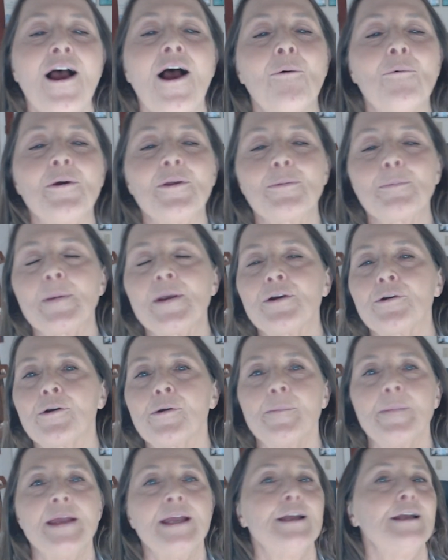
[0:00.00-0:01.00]
with
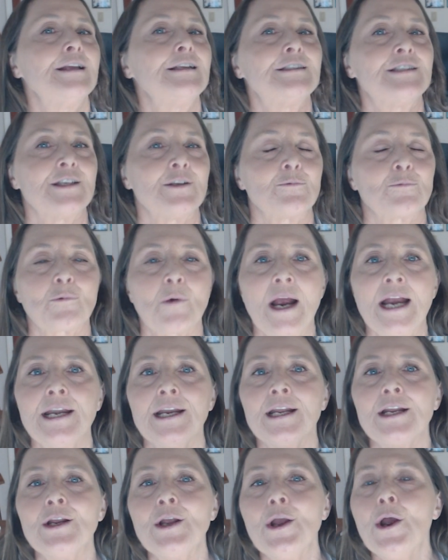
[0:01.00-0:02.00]
pyramids and
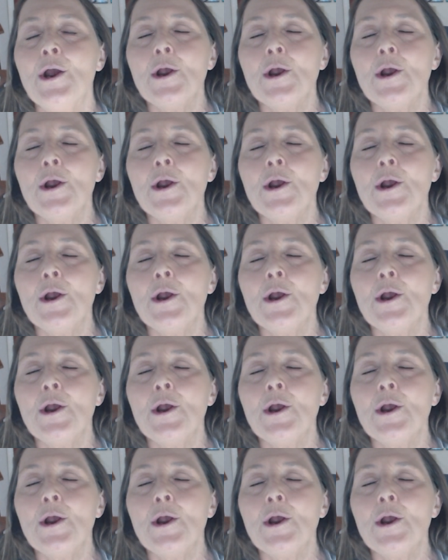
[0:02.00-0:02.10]
writing,